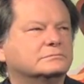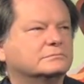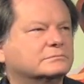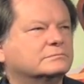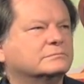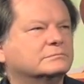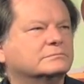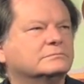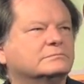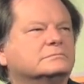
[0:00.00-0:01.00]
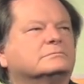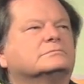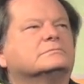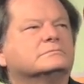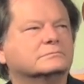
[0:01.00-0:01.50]

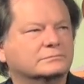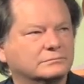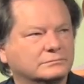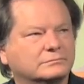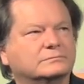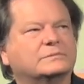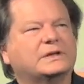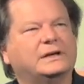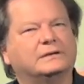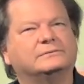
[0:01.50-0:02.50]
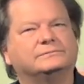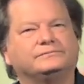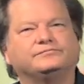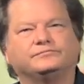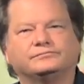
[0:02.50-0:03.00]

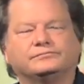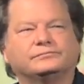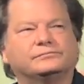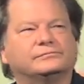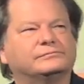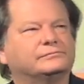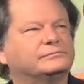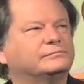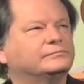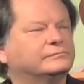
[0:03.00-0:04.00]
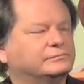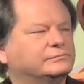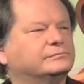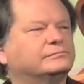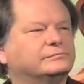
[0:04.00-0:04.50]

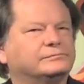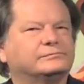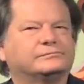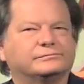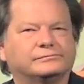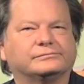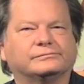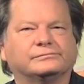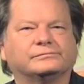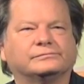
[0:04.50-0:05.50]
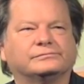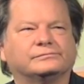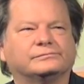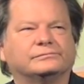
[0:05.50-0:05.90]
[no speech]